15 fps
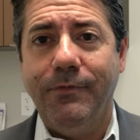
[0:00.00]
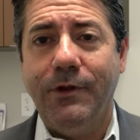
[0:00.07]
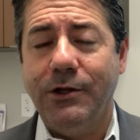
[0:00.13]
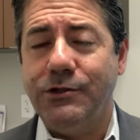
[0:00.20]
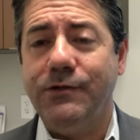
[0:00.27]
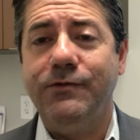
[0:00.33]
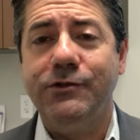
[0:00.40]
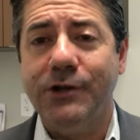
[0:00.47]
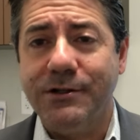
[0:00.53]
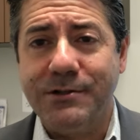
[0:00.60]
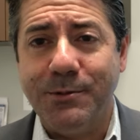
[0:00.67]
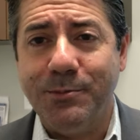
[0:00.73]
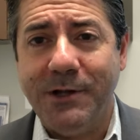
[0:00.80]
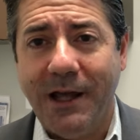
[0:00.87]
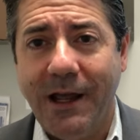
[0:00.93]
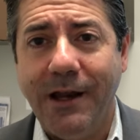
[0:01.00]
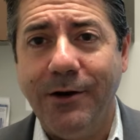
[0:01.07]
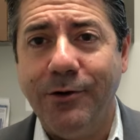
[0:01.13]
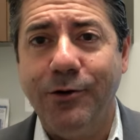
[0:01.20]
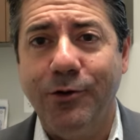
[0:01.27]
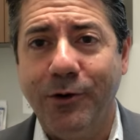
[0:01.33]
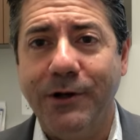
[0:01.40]
that you've just
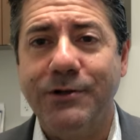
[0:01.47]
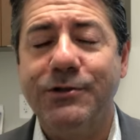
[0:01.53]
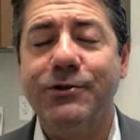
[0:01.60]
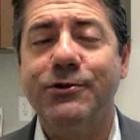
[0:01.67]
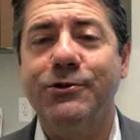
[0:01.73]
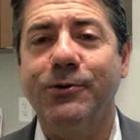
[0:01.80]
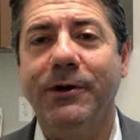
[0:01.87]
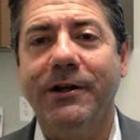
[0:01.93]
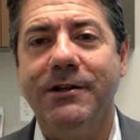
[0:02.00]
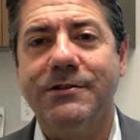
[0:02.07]
obtained during surgery.